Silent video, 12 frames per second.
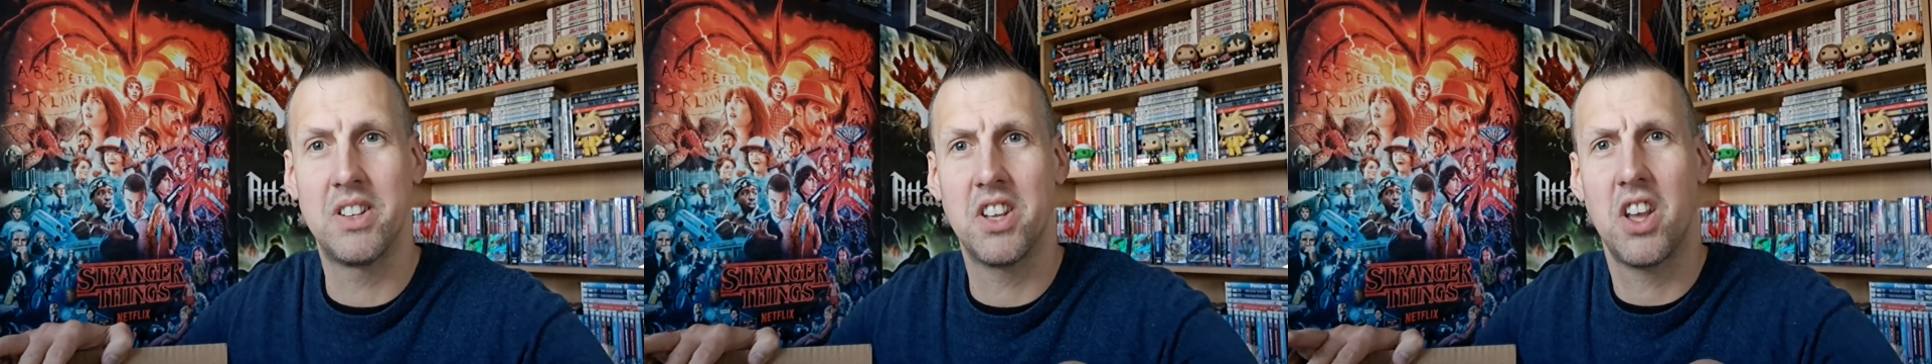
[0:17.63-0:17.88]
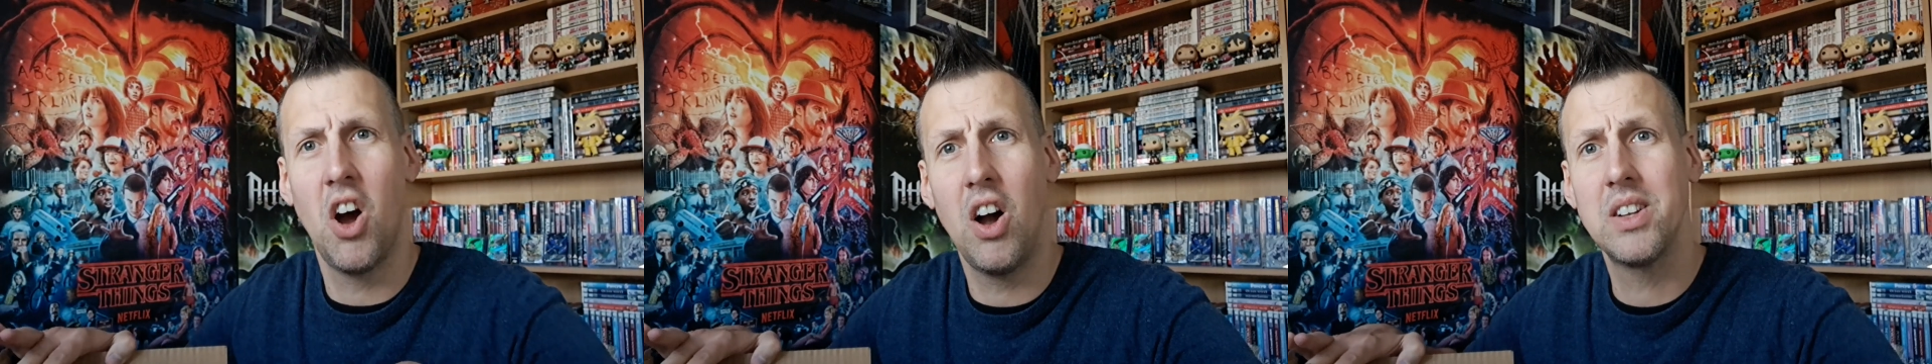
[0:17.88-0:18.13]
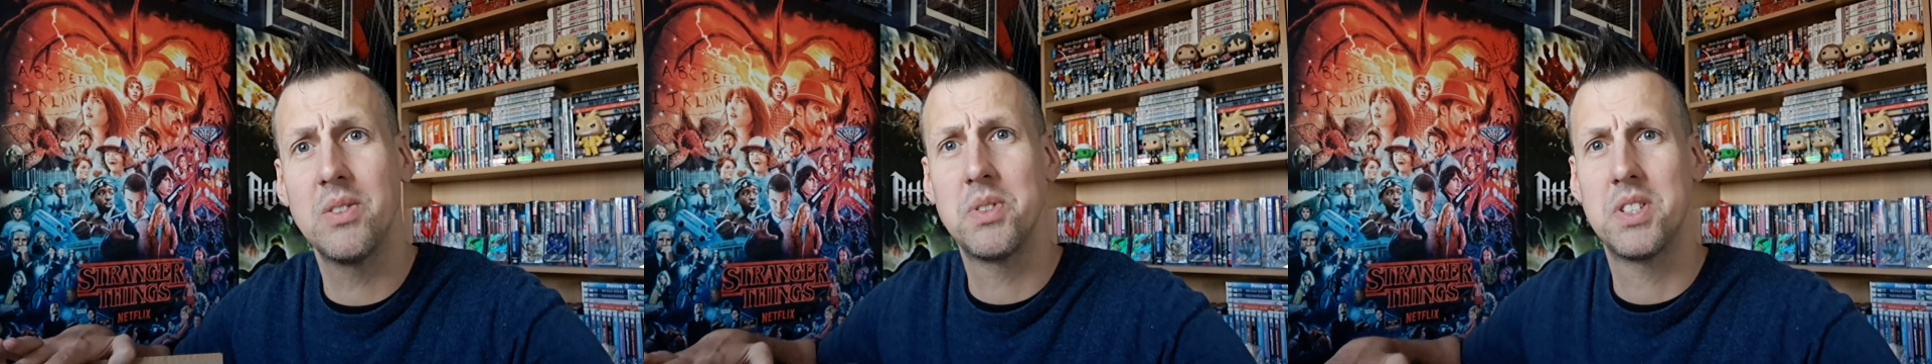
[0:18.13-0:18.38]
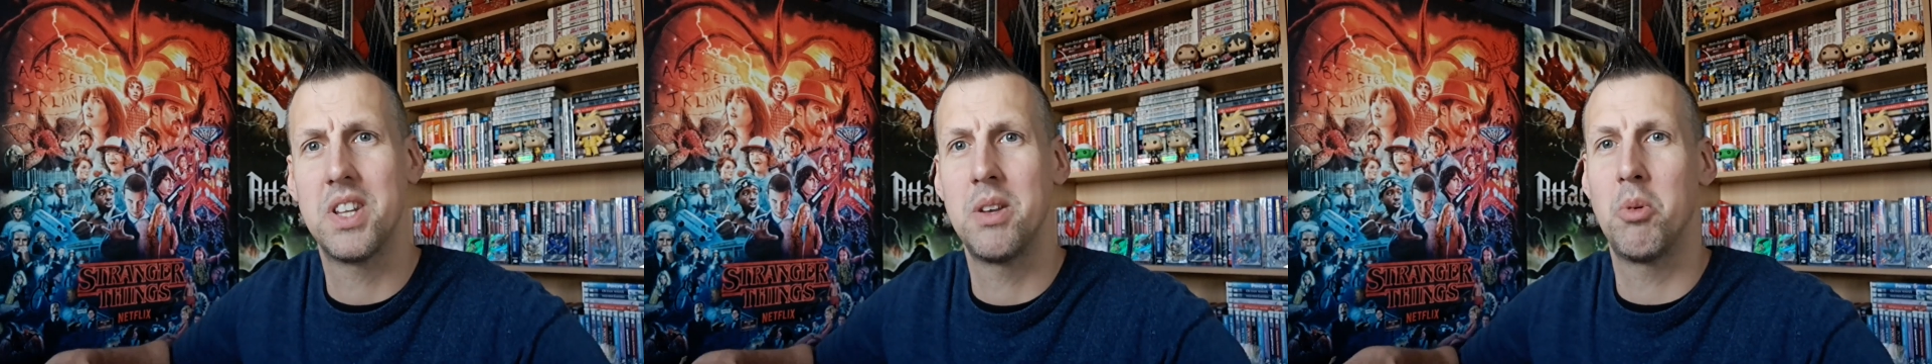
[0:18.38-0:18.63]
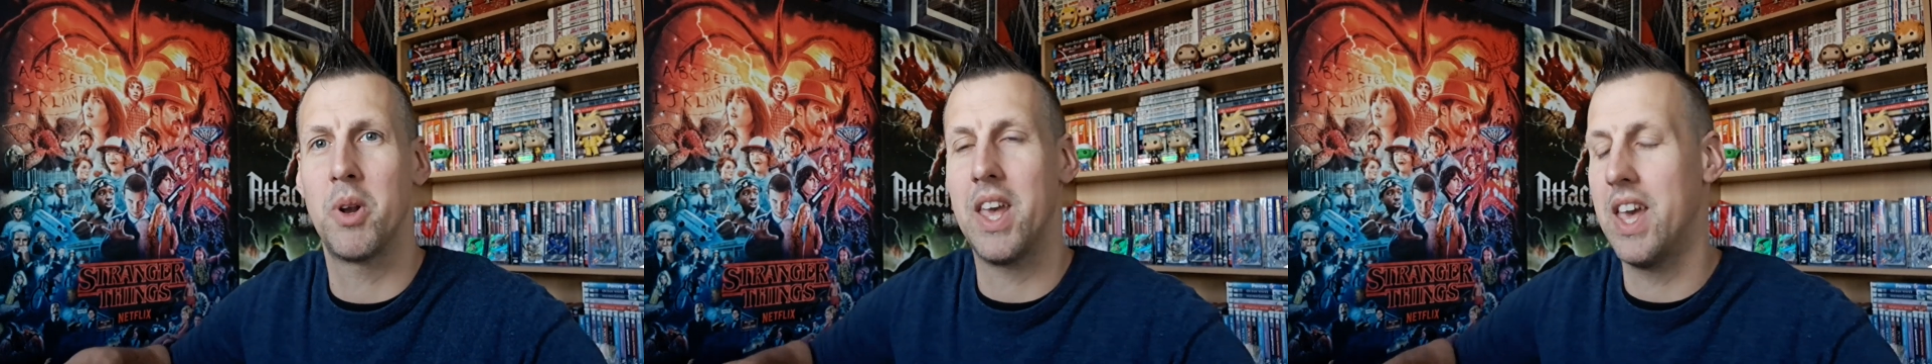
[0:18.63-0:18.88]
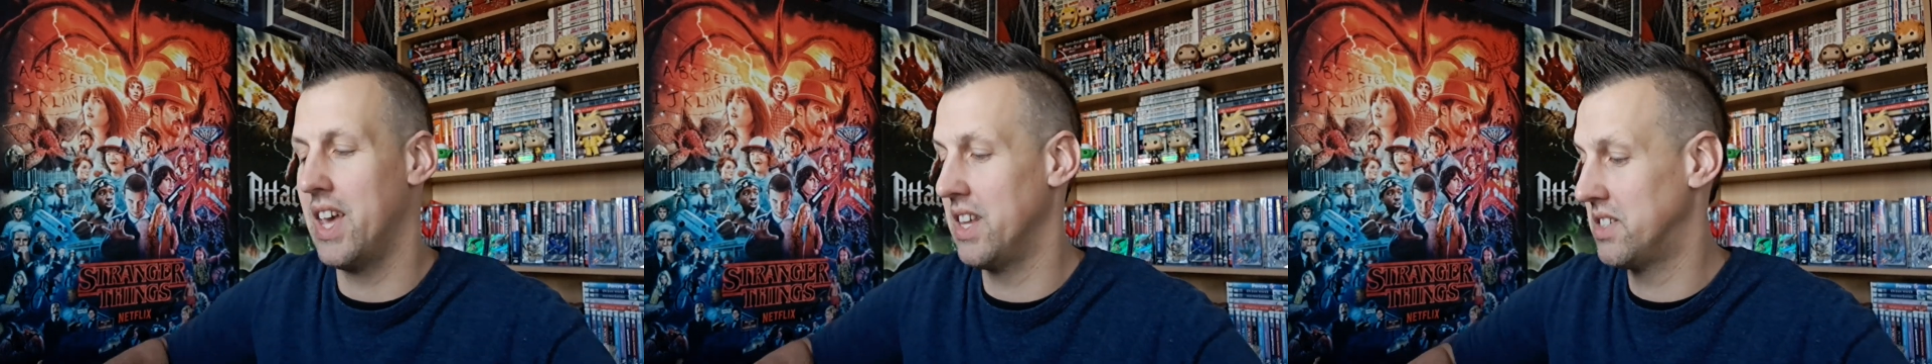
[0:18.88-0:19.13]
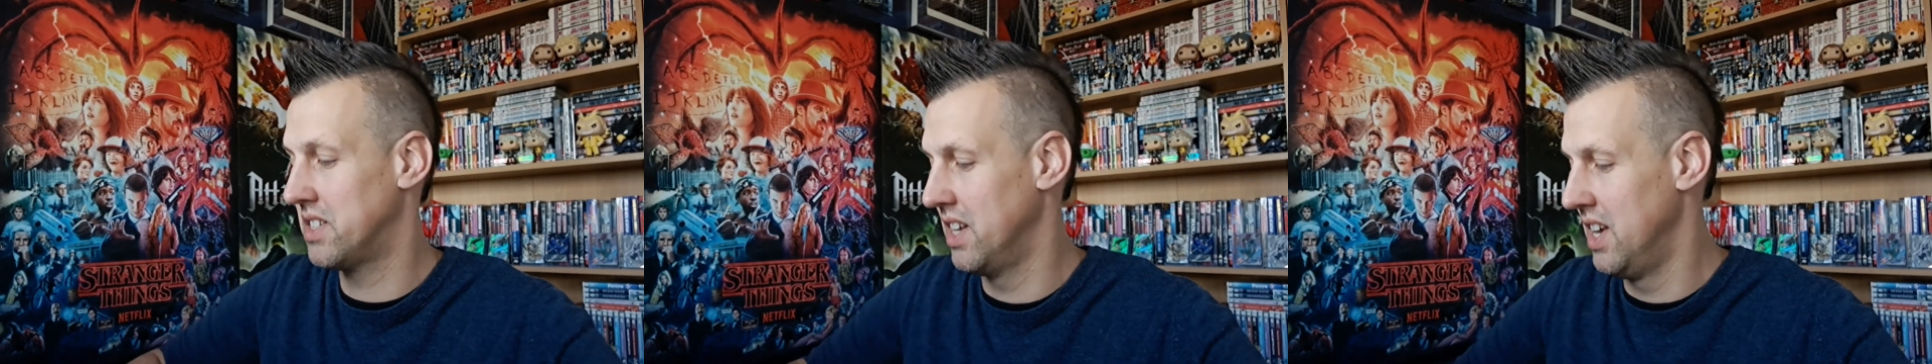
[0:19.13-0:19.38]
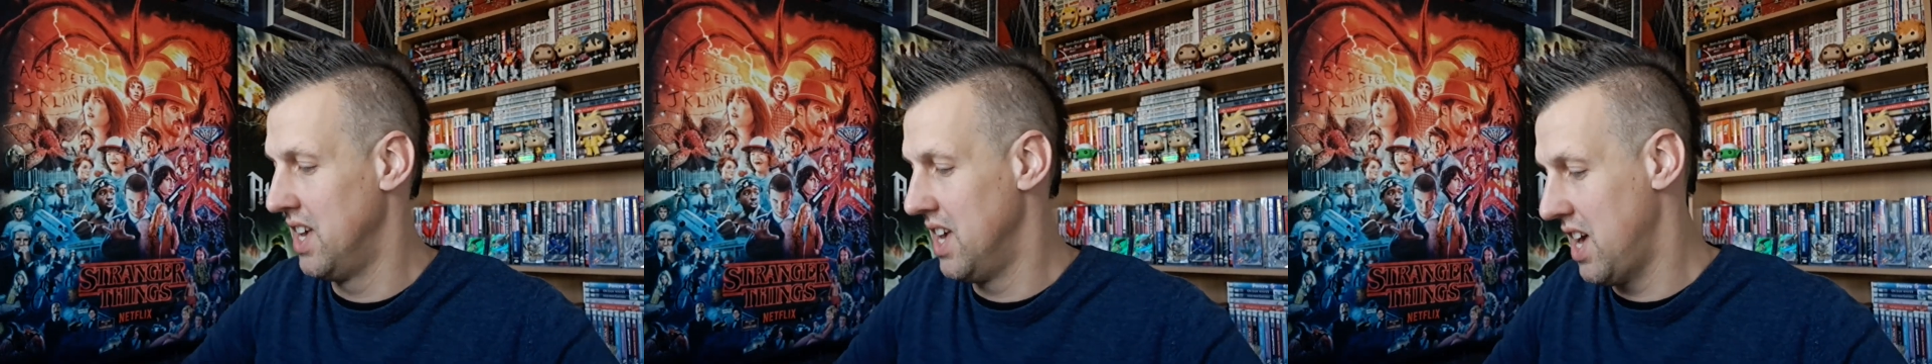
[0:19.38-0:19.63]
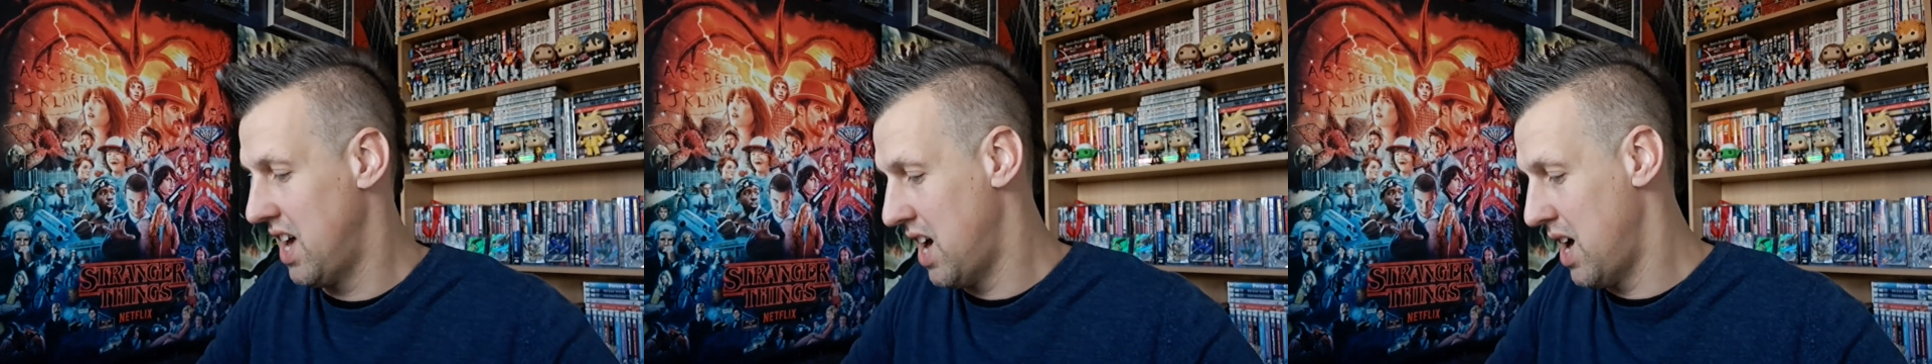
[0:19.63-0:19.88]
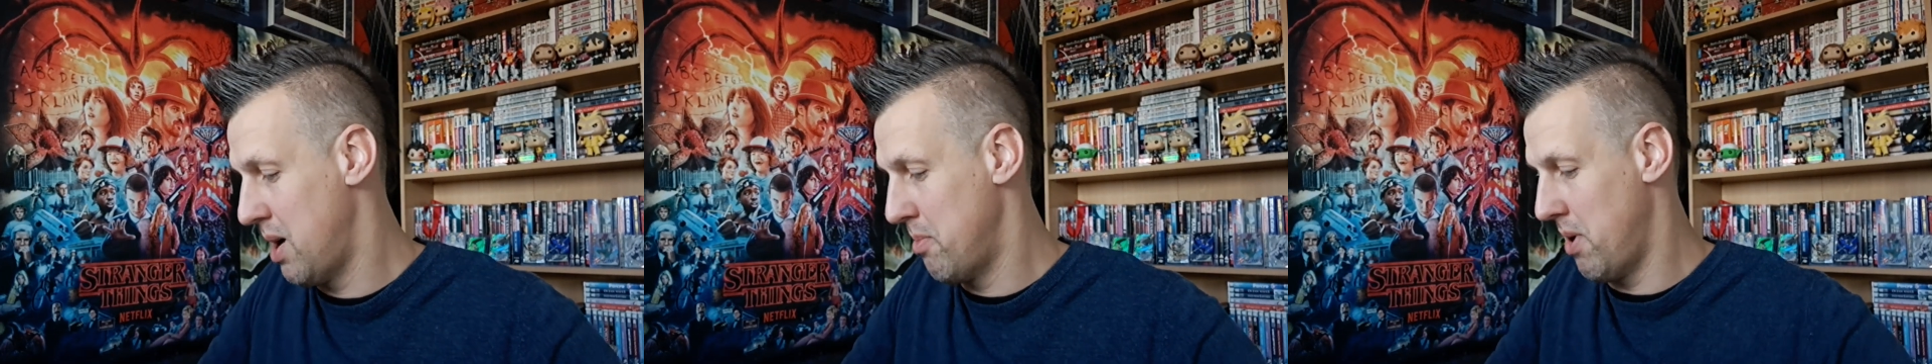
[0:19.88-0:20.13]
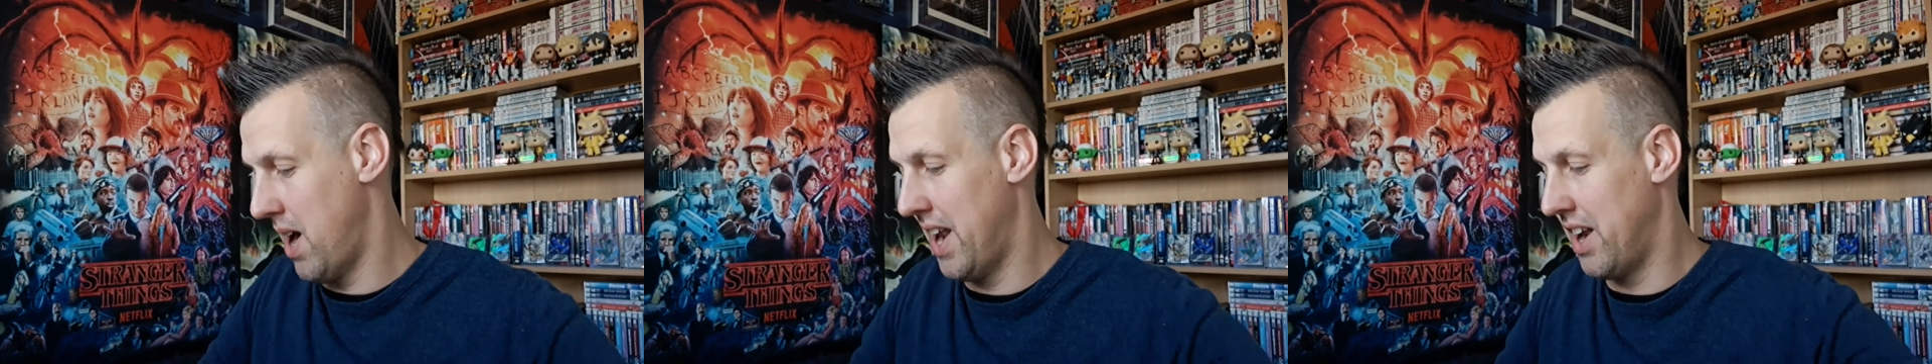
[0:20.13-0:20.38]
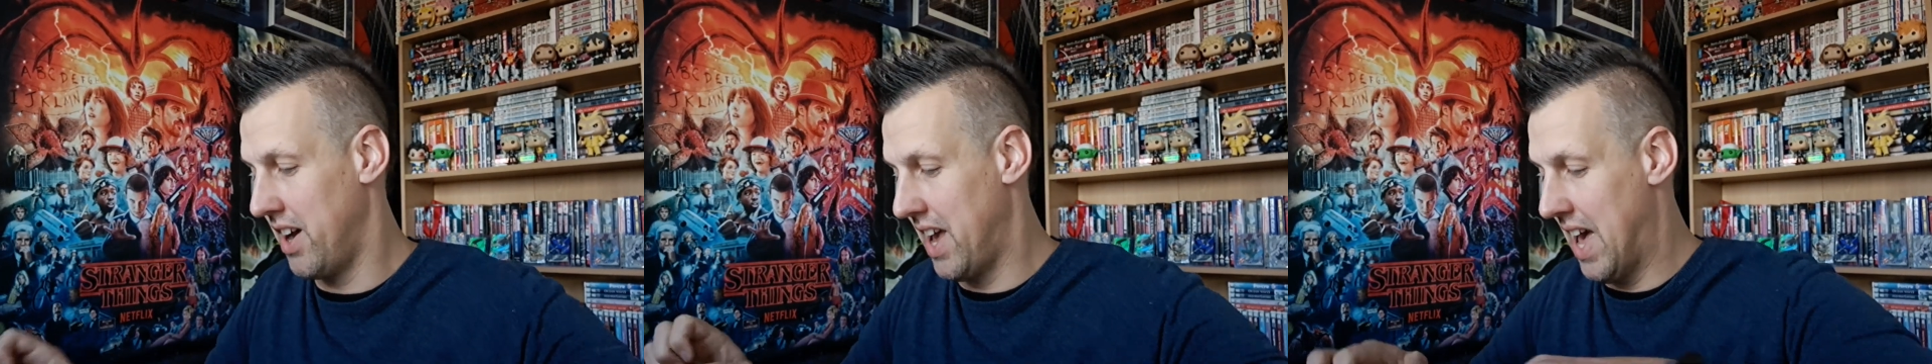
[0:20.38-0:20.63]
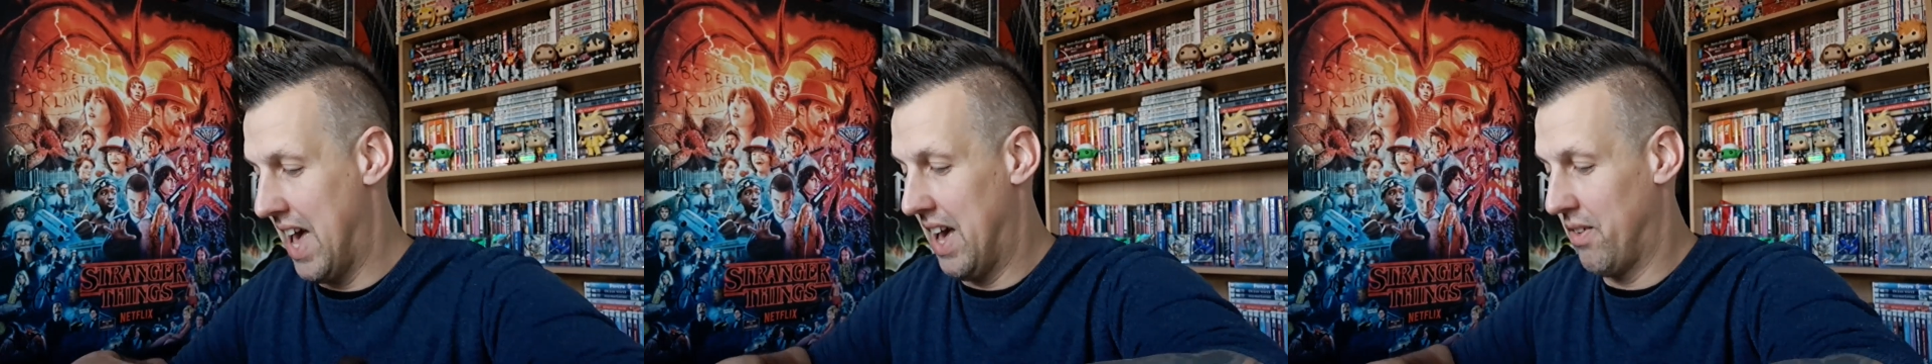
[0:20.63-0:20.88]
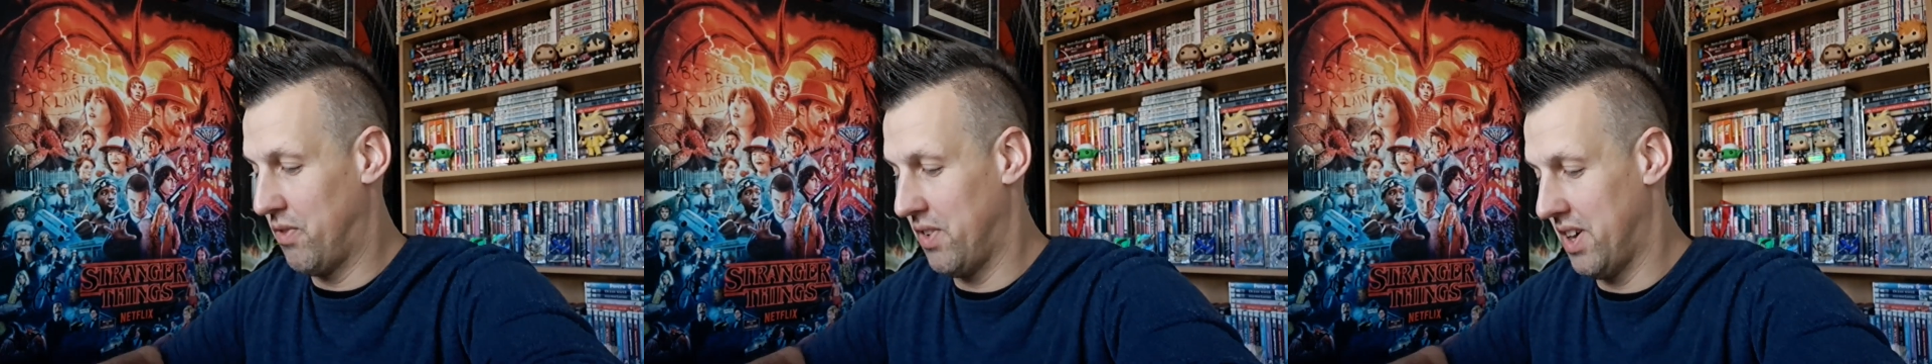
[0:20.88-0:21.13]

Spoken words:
to kind of see what it is. And I have